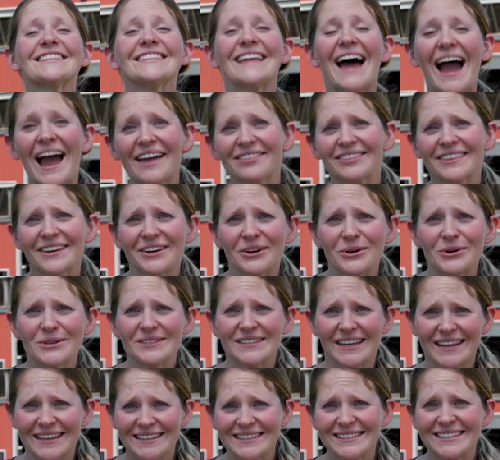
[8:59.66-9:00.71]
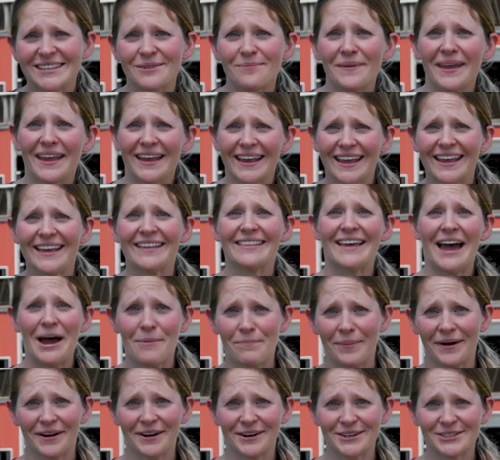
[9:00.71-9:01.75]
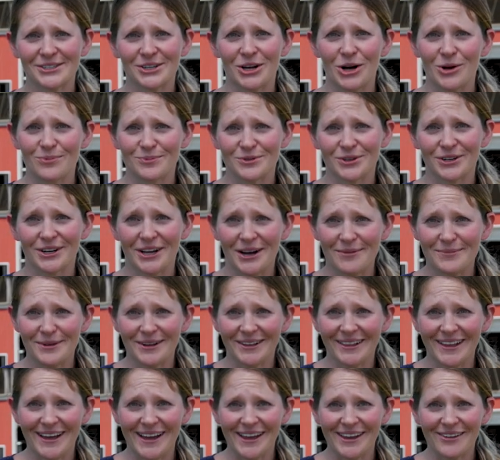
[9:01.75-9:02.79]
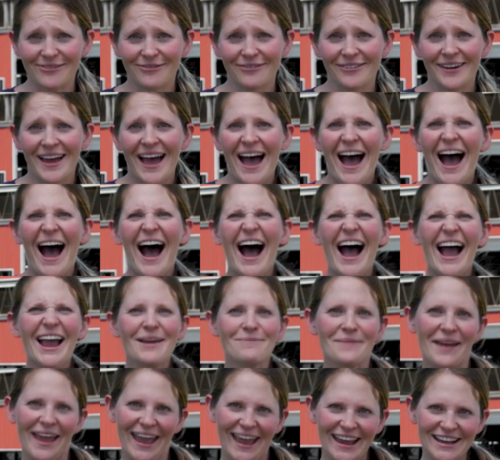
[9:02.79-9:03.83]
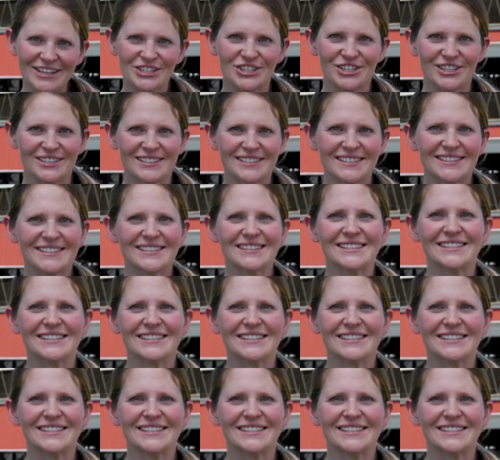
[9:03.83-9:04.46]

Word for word: lot that goes into making that butter sculpture come to life. I'm anxious to